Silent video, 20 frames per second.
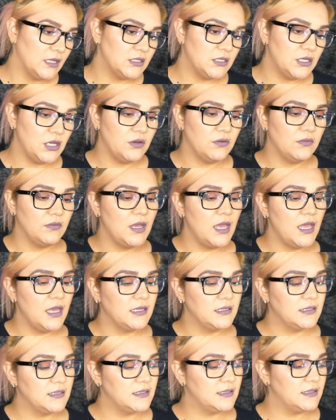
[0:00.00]
Cute.
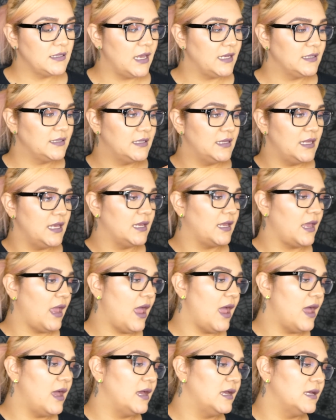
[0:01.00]
It's as thick
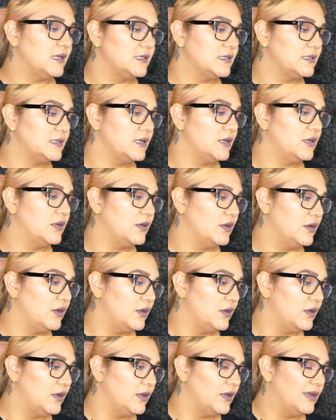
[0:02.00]
as
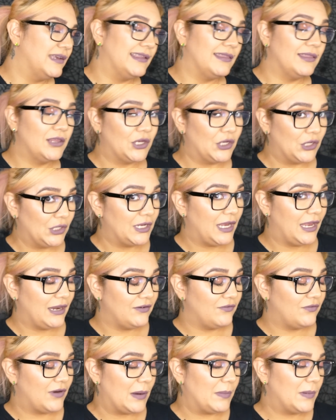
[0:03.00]
the good kind
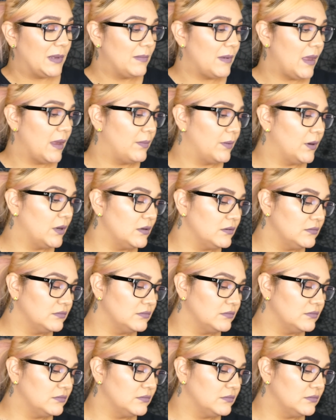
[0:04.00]
of wrapping paper.